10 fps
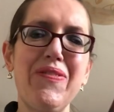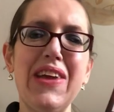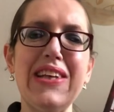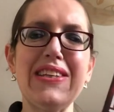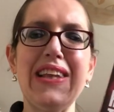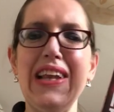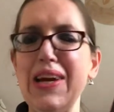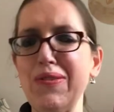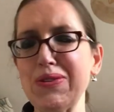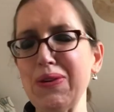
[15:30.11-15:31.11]
It's the
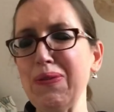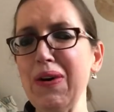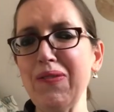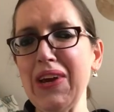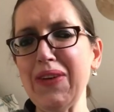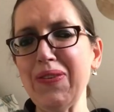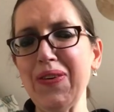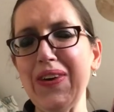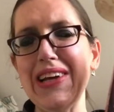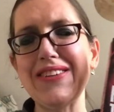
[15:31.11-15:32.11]
labels we put on people.
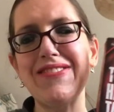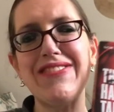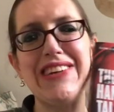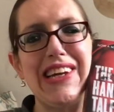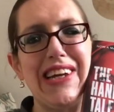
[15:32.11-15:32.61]
It's really